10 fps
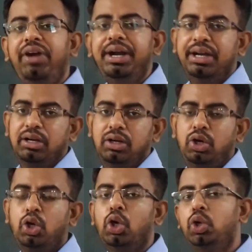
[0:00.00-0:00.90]

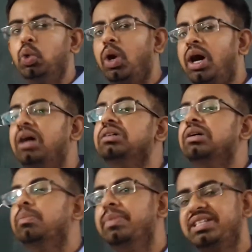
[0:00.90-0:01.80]
wind to
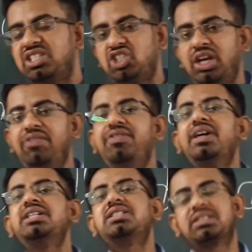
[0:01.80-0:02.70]
a
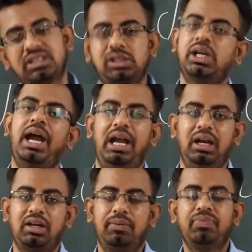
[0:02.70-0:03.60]
mischievous
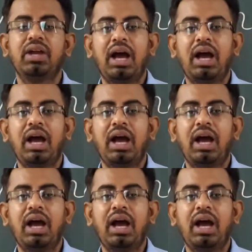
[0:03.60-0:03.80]
child.